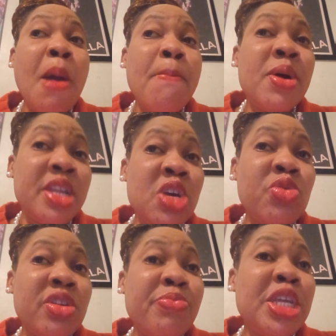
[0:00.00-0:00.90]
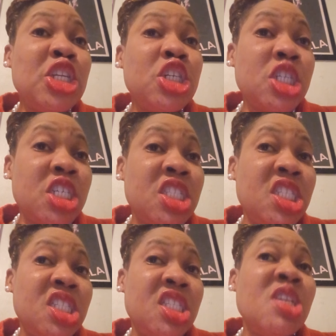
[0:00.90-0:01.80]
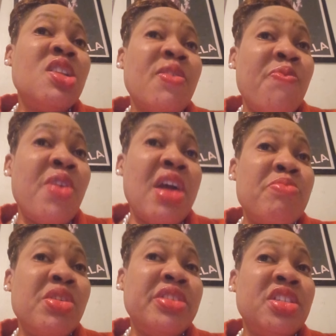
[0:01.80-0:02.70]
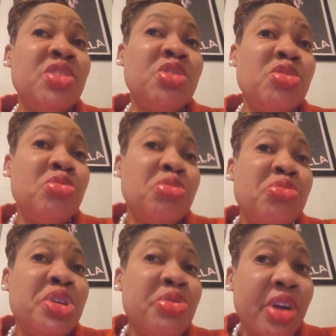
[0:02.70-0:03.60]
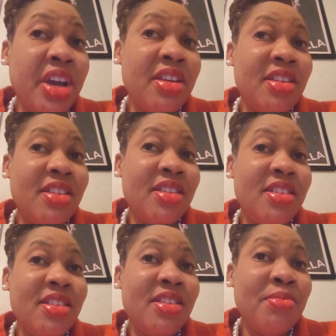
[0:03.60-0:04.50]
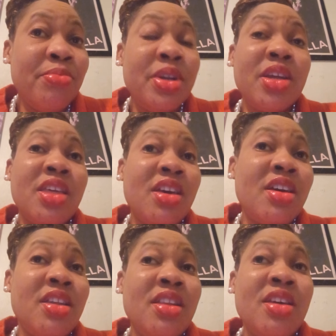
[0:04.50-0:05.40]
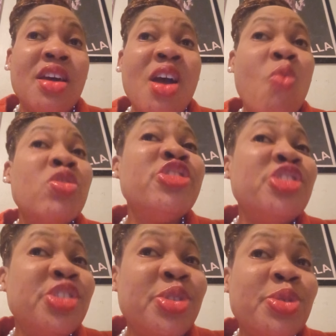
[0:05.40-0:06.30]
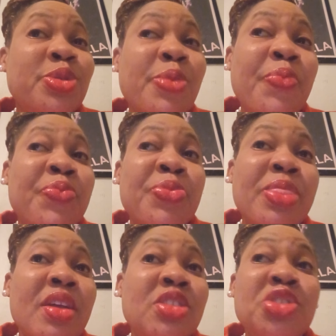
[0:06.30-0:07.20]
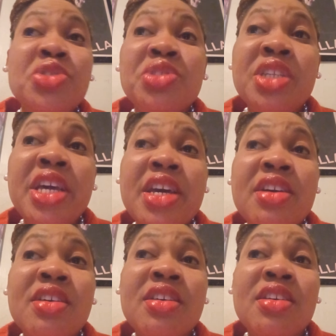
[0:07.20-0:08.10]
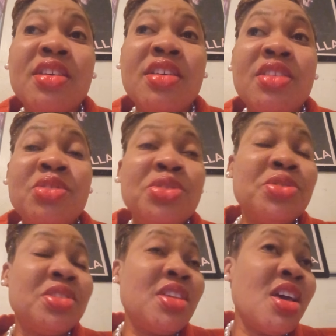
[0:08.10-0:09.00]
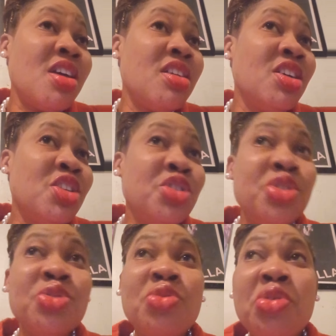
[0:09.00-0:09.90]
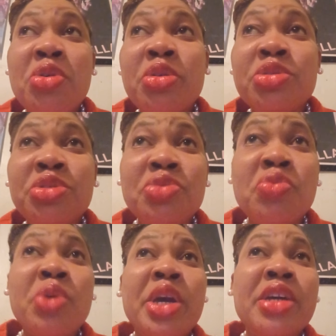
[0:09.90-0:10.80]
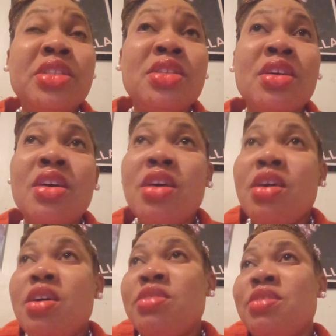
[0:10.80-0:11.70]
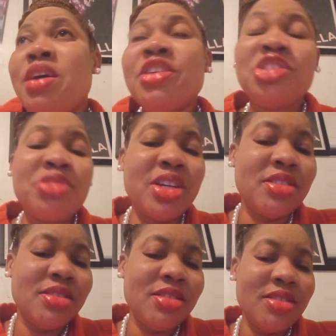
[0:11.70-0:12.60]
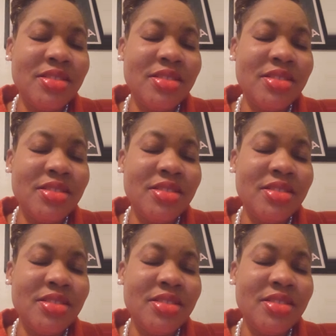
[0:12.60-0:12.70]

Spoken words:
But it would have been good to see the 5 million turn to 3 grand. But again, what do you do? Do you take? Do you stay? Do you go? Do you wait? It's a lot of stress.